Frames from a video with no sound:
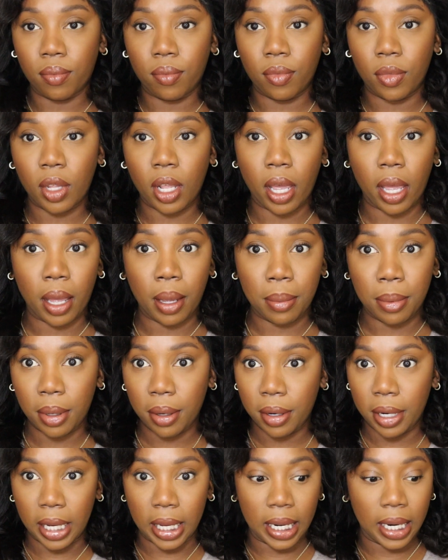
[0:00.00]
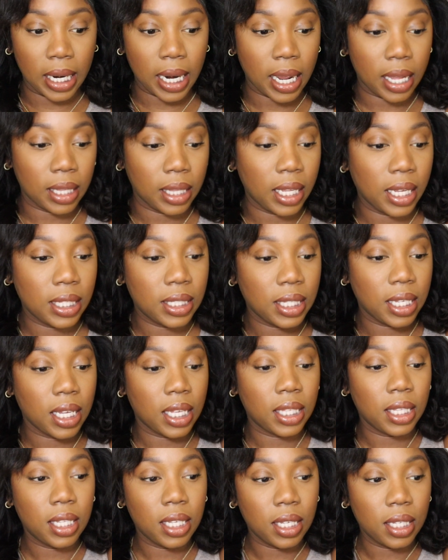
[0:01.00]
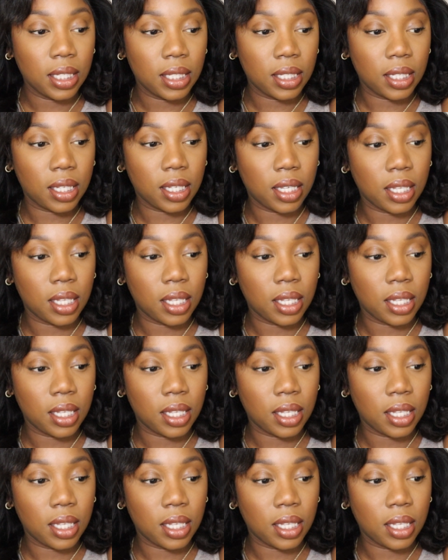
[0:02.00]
Okay, period. Now let's get this